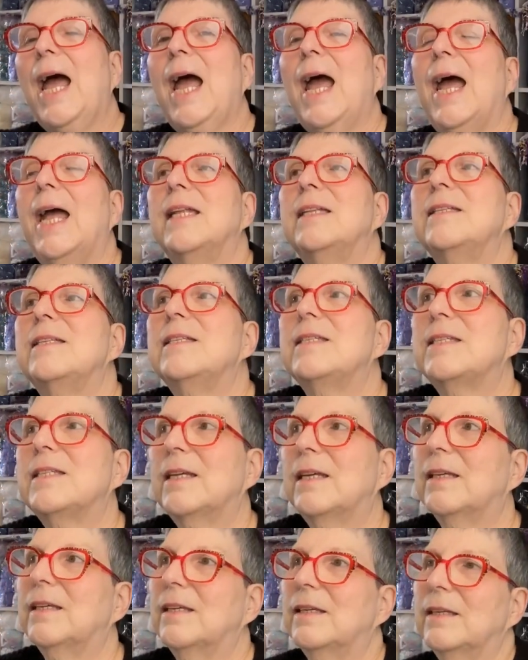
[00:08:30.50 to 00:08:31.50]
And
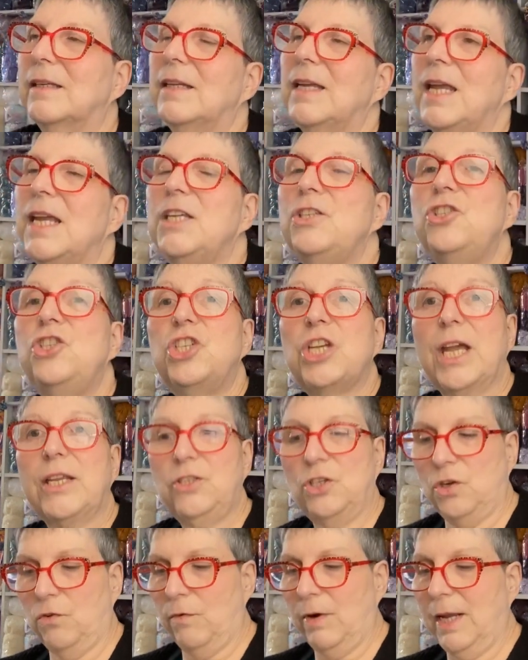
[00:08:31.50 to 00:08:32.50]
in
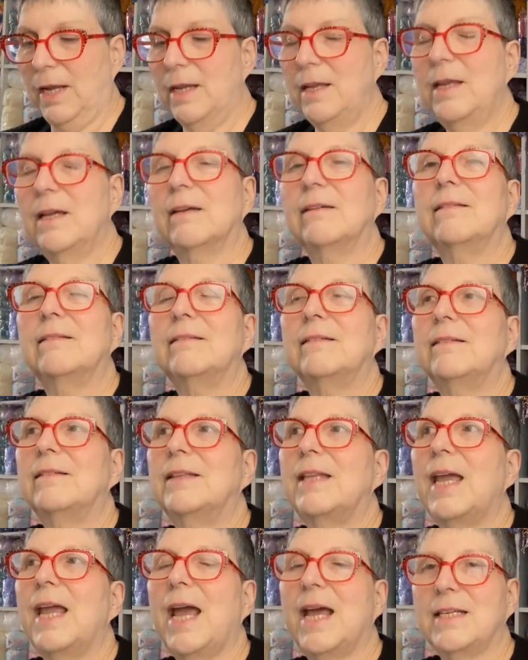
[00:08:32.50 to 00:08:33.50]
January
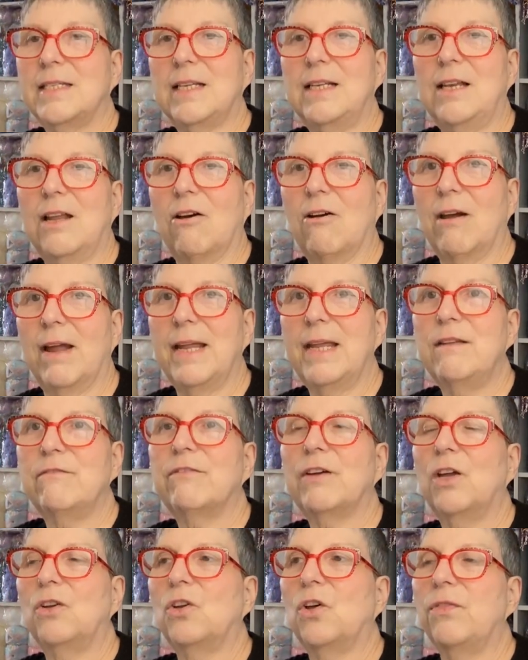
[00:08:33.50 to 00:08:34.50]
they had a
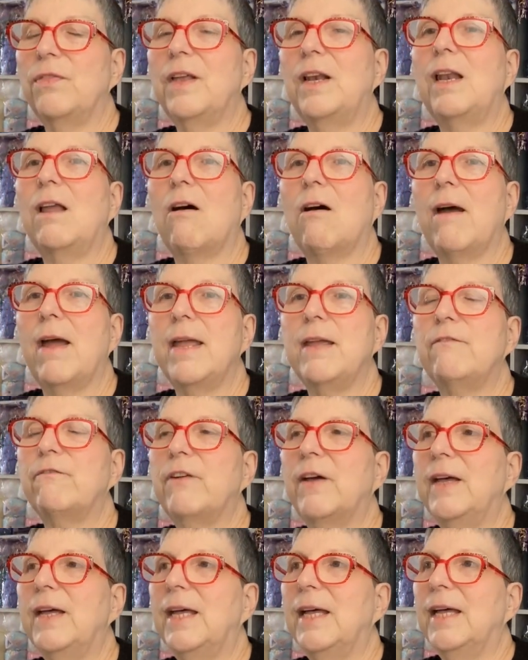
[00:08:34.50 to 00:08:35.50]
live, and on the live
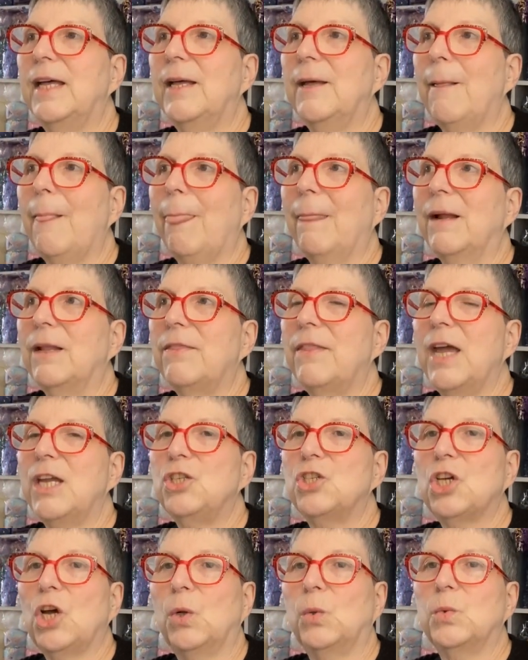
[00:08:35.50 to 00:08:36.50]
they
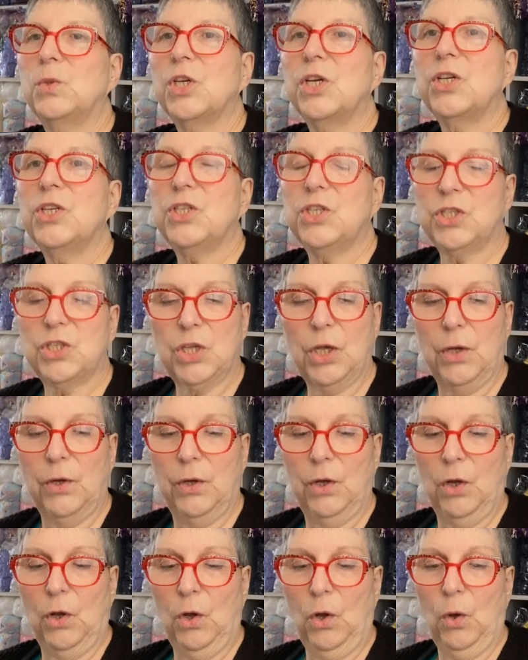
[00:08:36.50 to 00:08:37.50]
told us
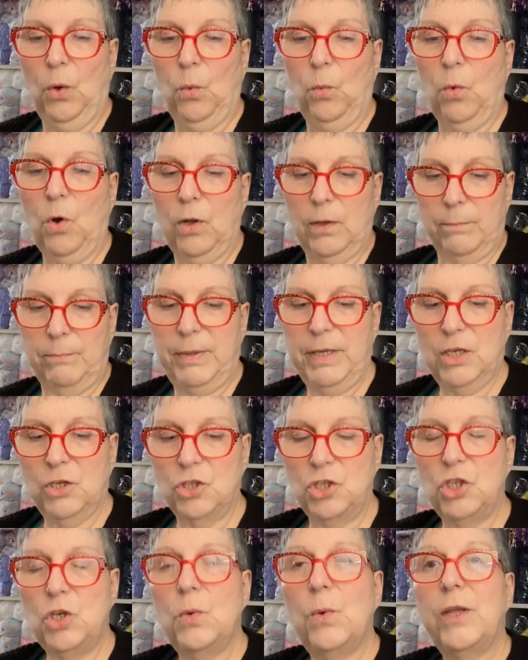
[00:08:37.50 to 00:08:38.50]
what,
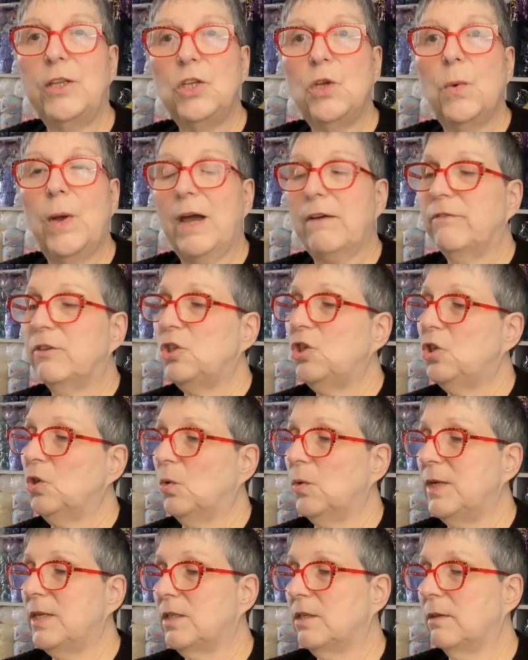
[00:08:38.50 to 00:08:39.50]
because you have a
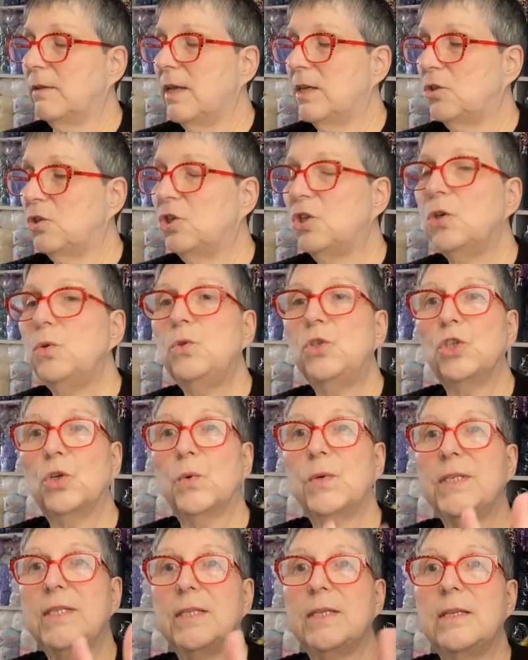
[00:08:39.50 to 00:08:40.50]
choice, there's two
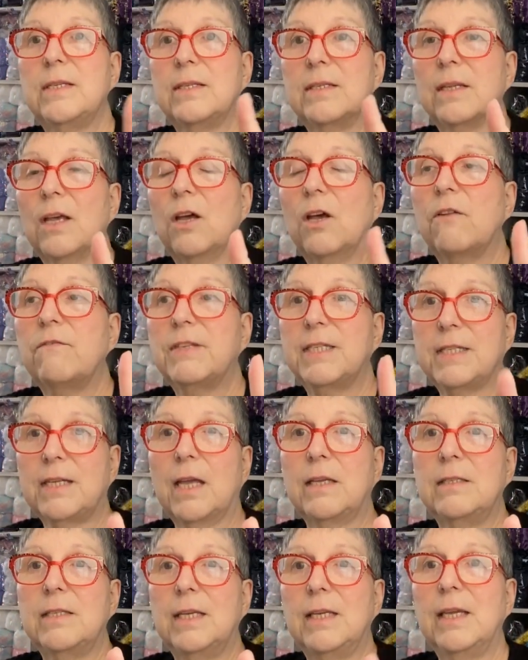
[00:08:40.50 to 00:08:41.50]
choices of
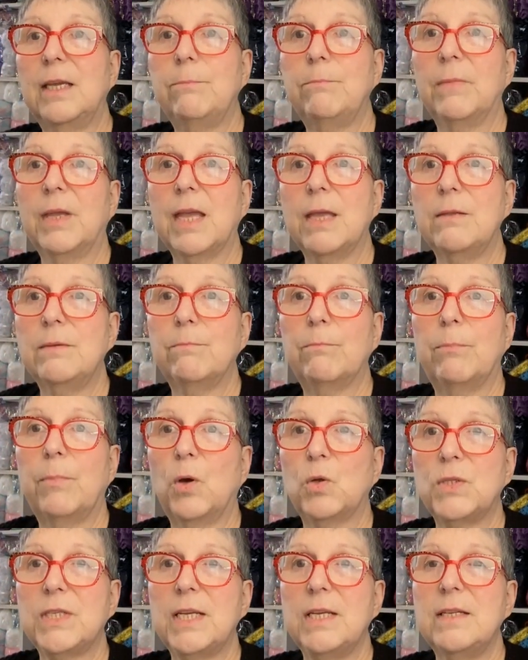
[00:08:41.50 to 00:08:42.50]
standing Impkin
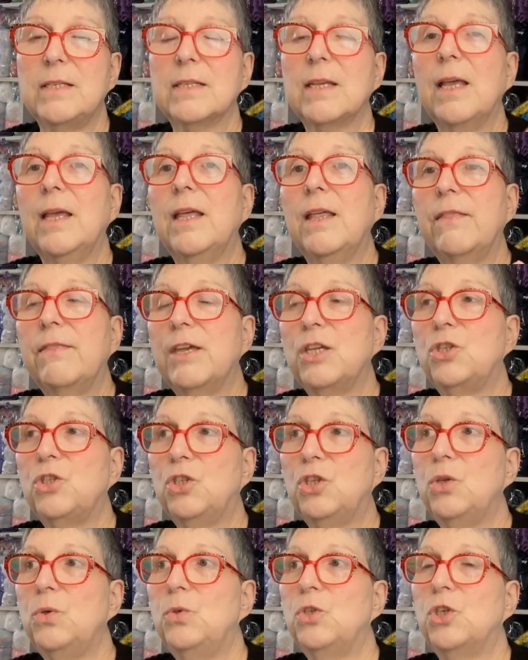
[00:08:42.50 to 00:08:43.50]
bodies, there's
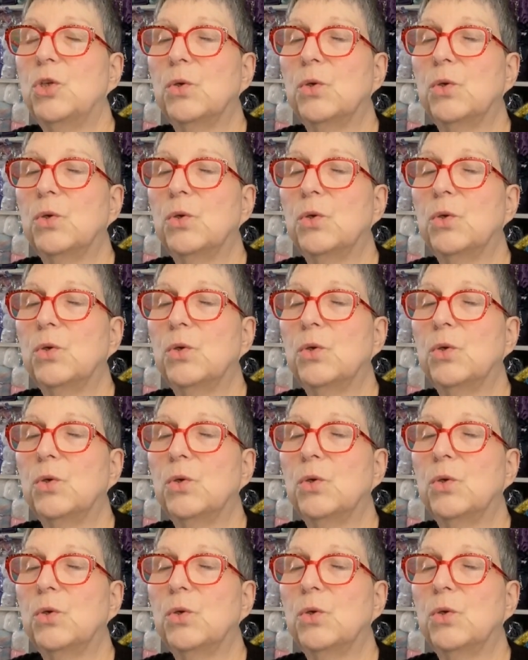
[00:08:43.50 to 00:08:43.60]
two